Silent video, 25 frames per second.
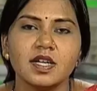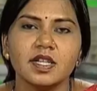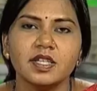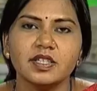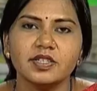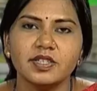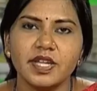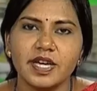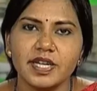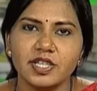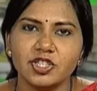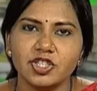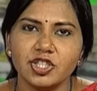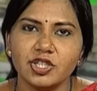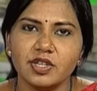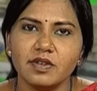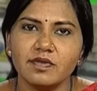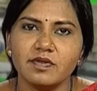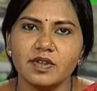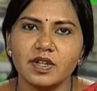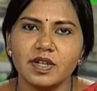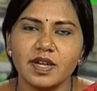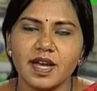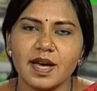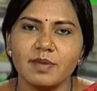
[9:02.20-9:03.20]
Danger of
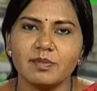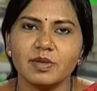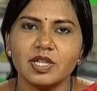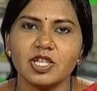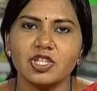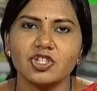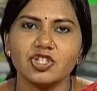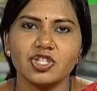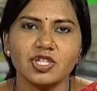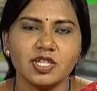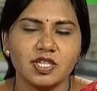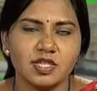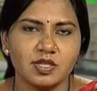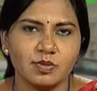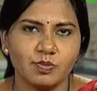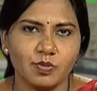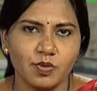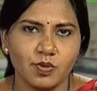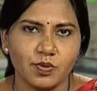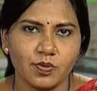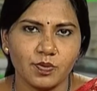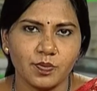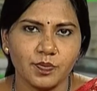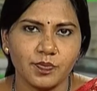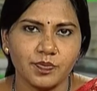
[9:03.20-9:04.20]
contamination is
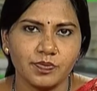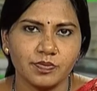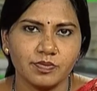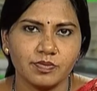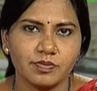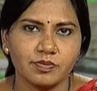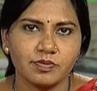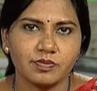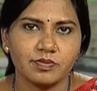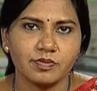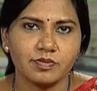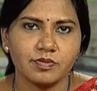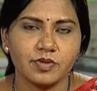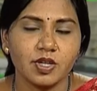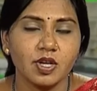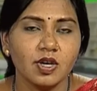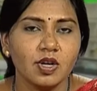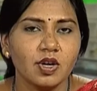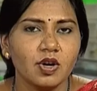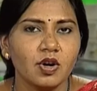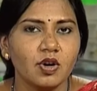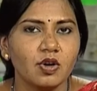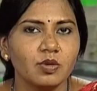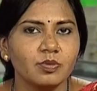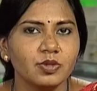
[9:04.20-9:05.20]
more.
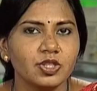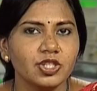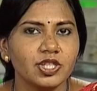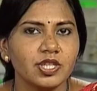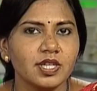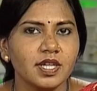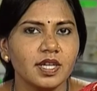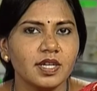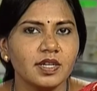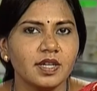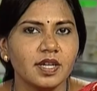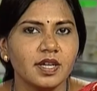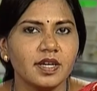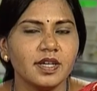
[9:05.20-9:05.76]
Homogeneity